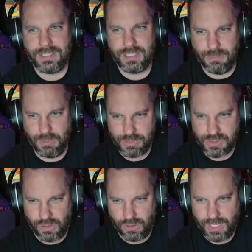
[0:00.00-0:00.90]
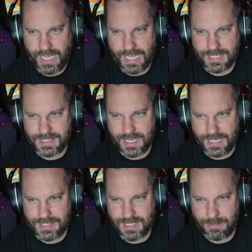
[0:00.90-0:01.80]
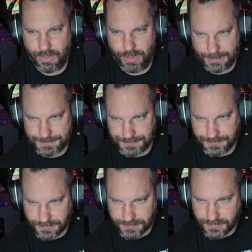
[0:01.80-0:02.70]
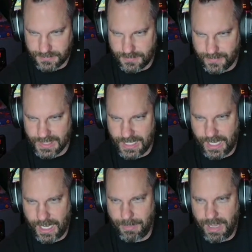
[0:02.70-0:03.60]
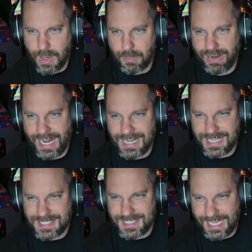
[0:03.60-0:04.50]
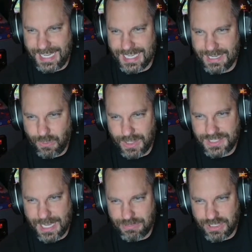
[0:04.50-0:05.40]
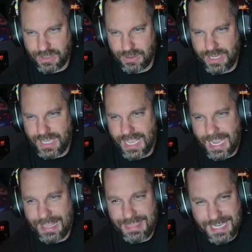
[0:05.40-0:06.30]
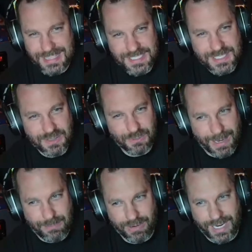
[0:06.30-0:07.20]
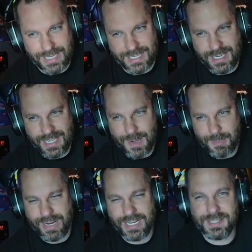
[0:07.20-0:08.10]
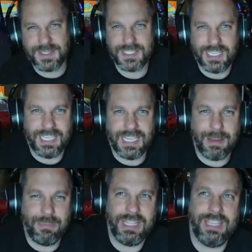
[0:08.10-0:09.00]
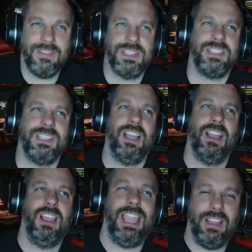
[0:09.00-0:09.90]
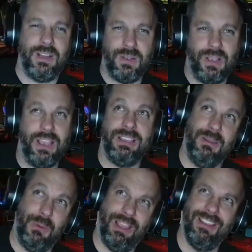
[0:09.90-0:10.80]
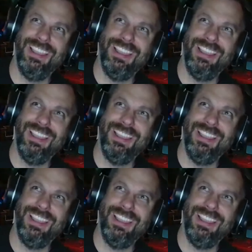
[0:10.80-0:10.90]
the Moon Patrol at some point. Brandon C, what's up, dude? I think this is the right Brandon. Brandon C, I believe, is well,